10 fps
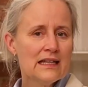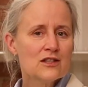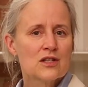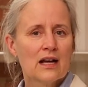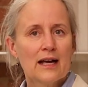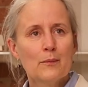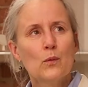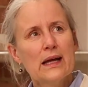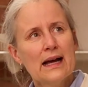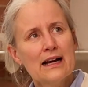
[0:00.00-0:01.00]
And each
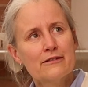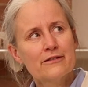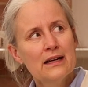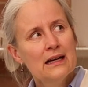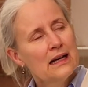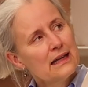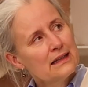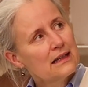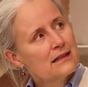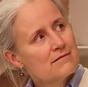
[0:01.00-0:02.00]
time we have,
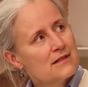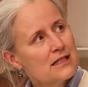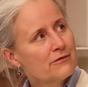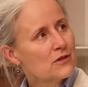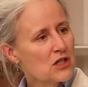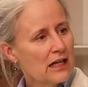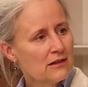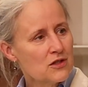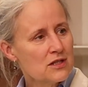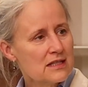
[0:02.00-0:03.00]
I think, different
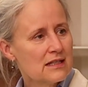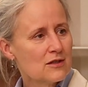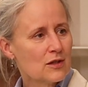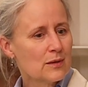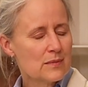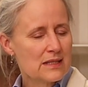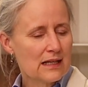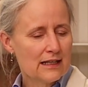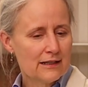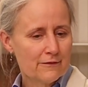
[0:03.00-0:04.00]
challenges in
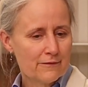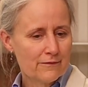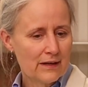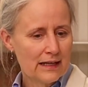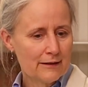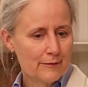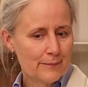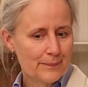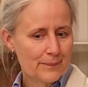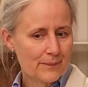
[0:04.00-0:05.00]
terms of
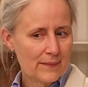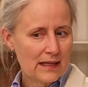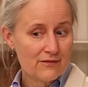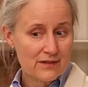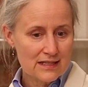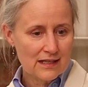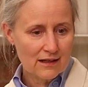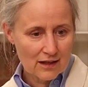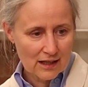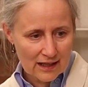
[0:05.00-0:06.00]

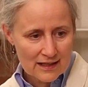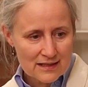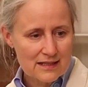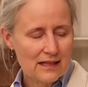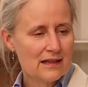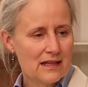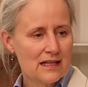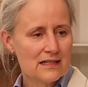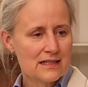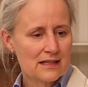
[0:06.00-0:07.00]
convincing our clients
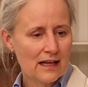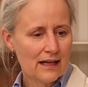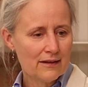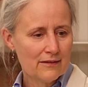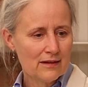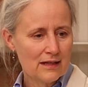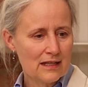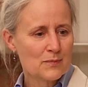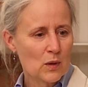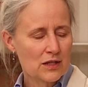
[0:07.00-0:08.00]
that these
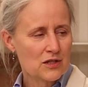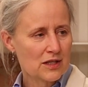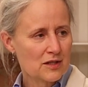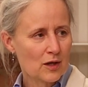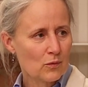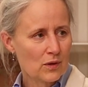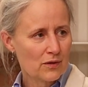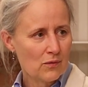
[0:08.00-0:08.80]
projects are